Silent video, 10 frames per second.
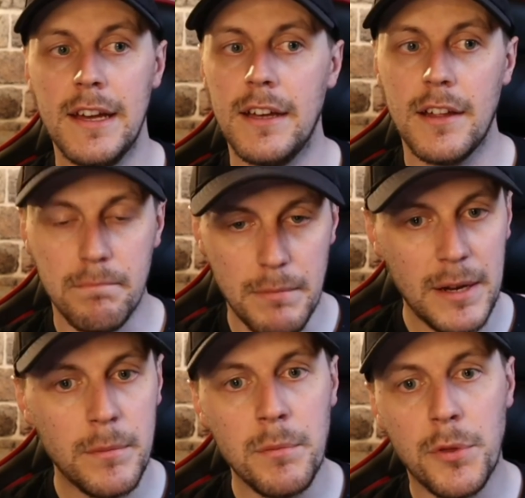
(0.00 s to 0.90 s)

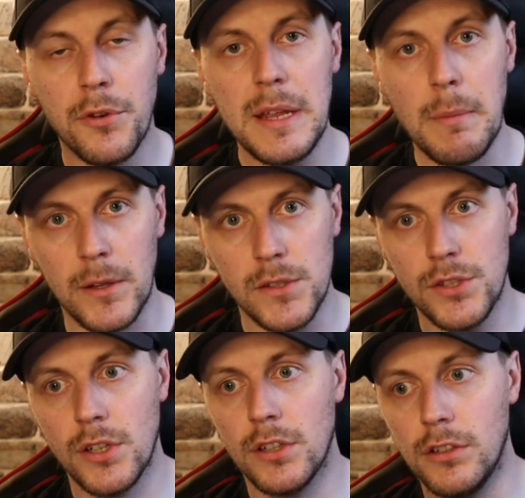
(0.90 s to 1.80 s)
Minimum 3 months.
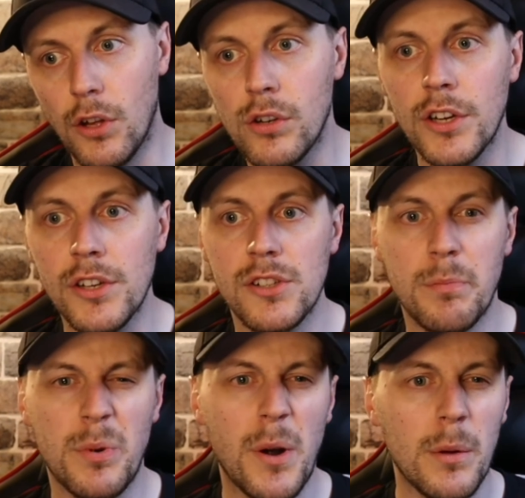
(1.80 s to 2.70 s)
Longest,
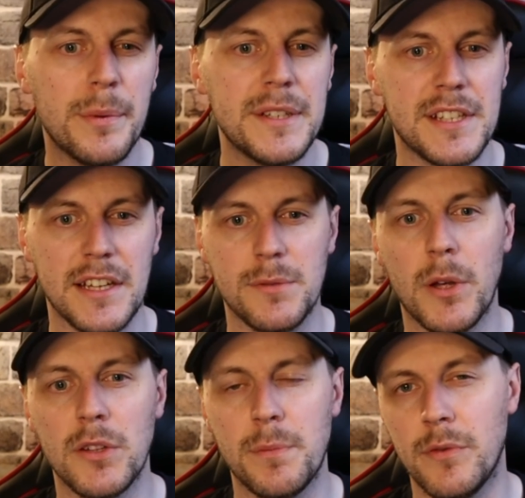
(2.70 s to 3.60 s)
probably 6
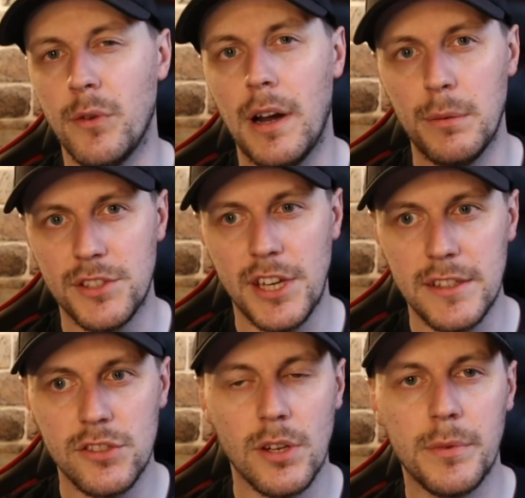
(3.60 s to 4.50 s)
months before I would
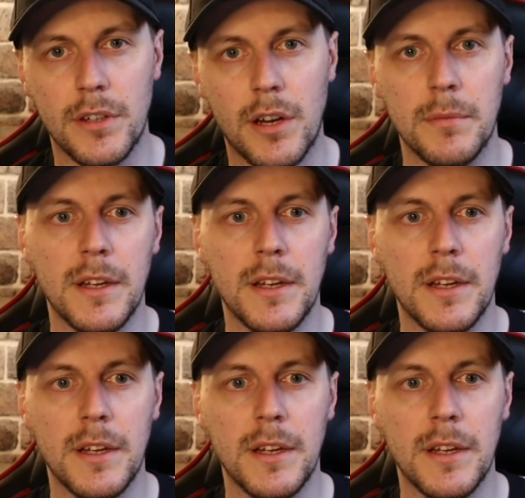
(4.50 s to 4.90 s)
change something up.